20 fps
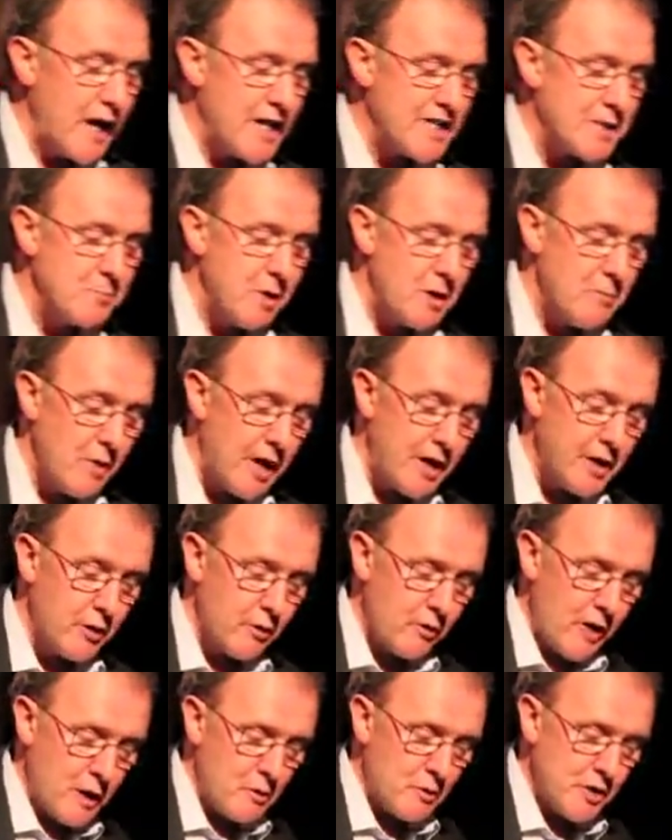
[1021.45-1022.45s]
cast my
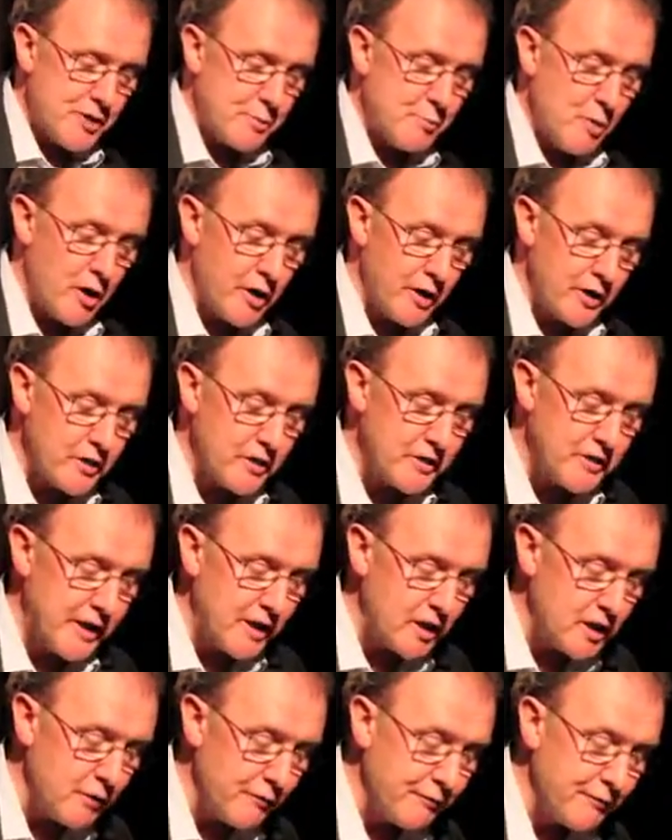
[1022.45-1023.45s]
mind around this morning to
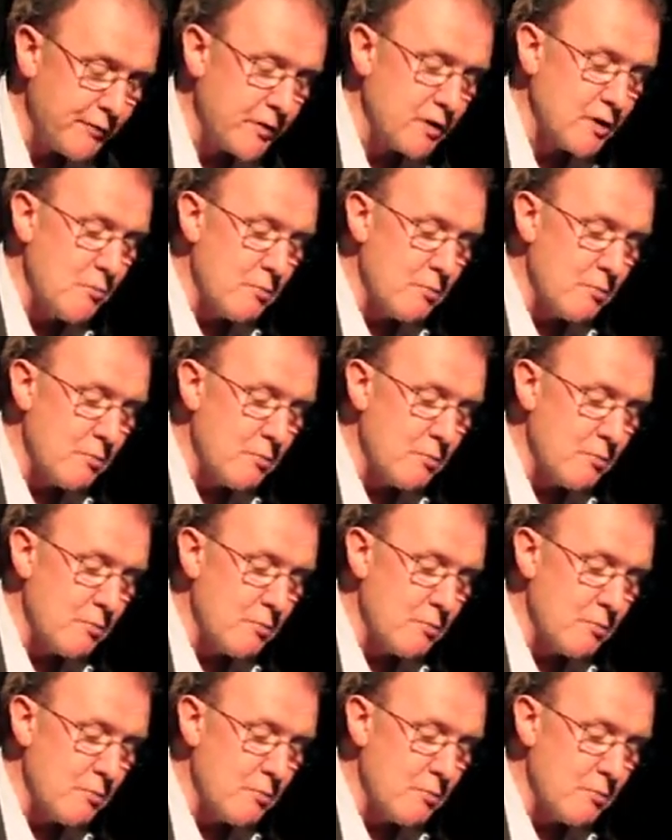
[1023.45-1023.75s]
think of